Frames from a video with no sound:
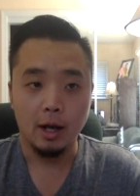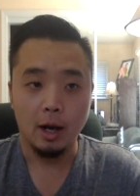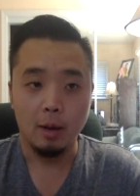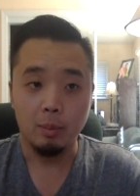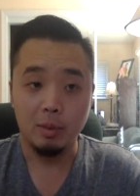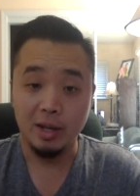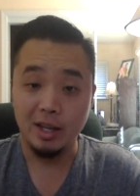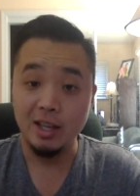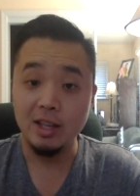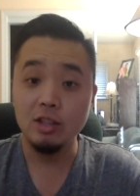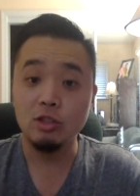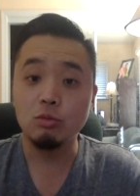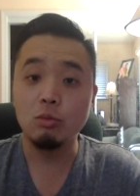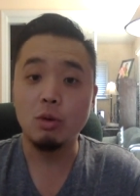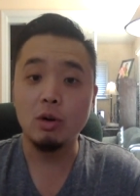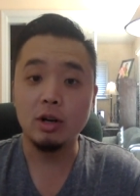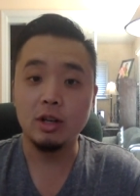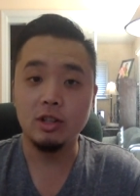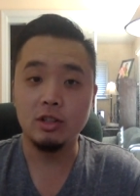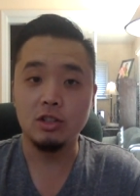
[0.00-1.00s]
But his
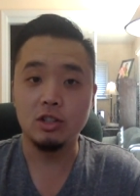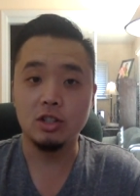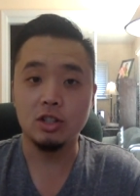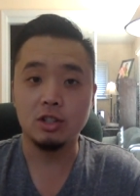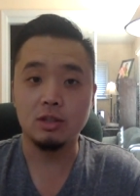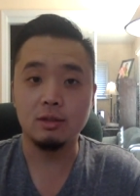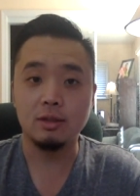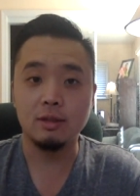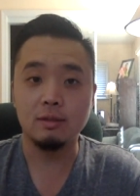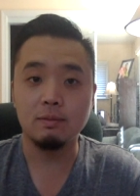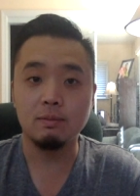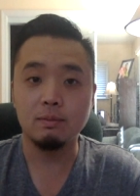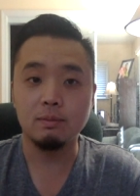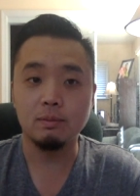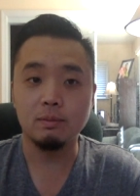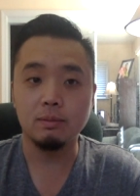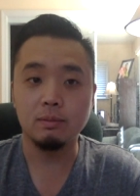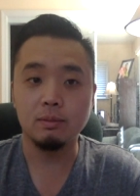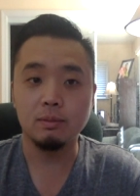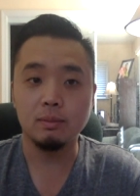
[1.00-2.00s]
work is just
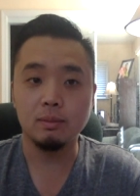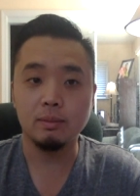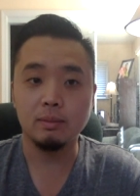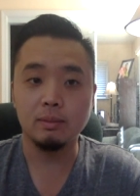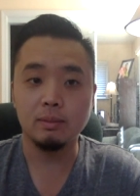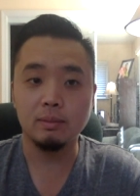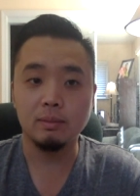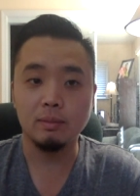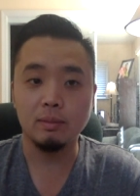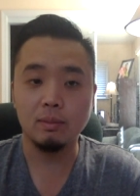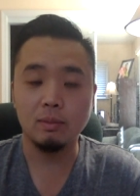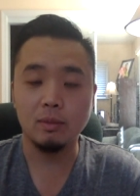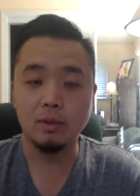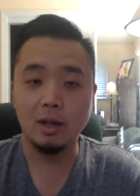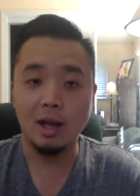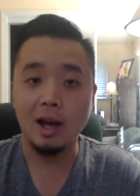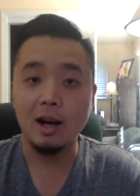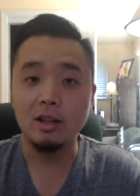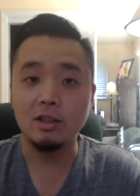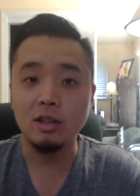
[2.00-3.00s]

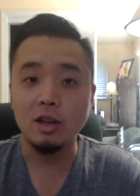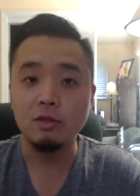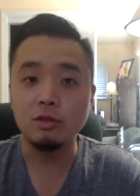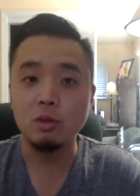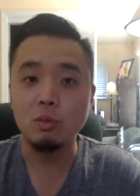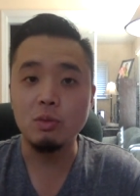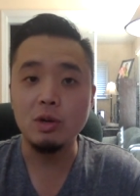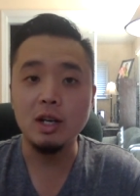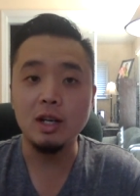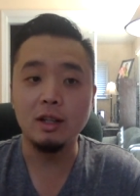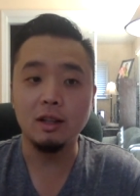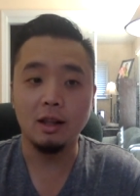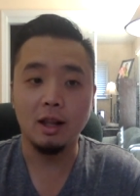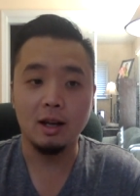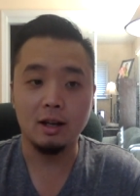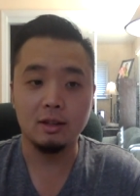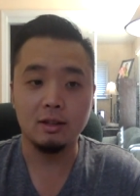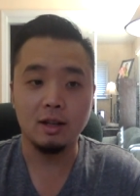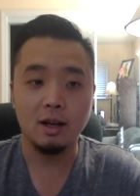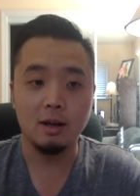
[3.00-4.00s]
kind of tough to read a
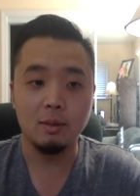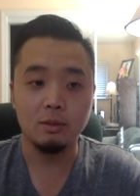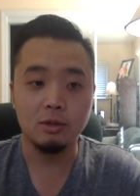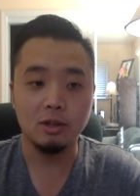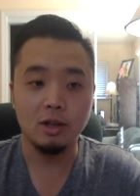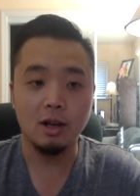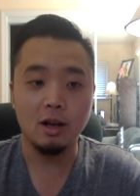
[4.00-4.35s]
lot of times.